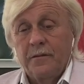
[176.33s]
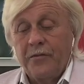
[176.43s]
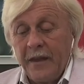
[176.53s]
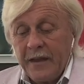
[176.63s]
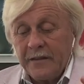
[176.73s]

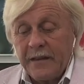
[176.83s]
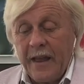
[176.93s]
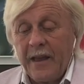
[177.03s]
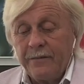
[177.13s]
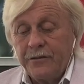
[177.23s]
Things
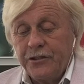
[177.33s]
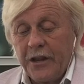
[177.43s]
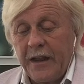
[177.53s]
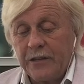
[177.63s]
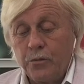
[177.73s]
have
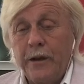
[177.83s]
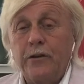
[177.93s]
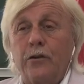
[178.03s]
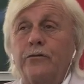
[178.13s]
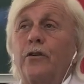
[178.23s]
changed. We
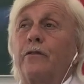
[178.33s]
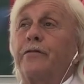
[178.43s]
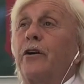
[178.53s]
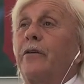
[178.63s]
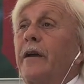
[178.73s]
don't know if they'll